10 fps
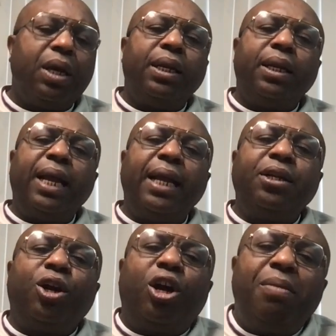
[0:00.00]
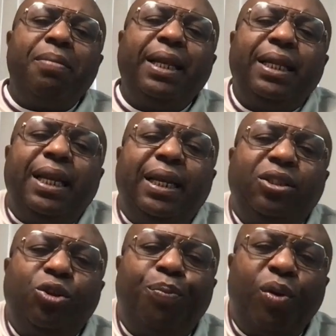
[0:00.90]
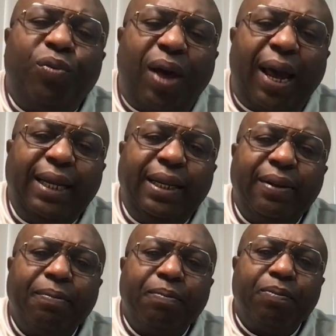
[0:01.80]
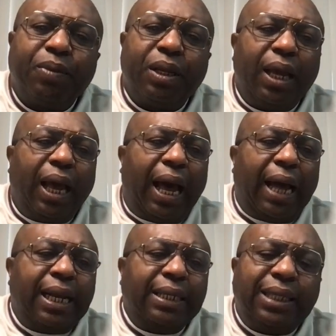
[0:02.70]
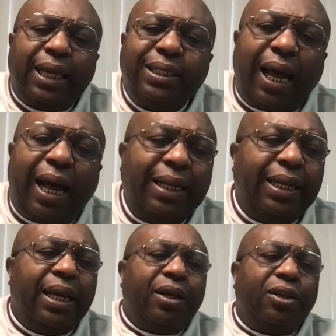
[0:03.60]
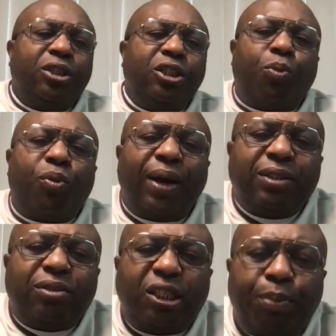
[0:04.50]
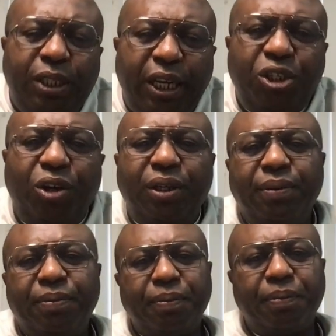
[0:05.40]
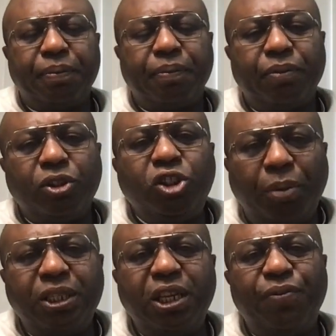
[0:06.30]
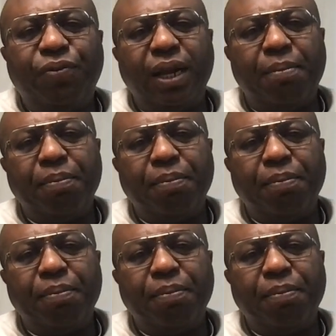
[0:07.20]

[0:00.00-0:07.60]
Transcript: Then government needs to provide an access and need to provide transportation subsidy for them.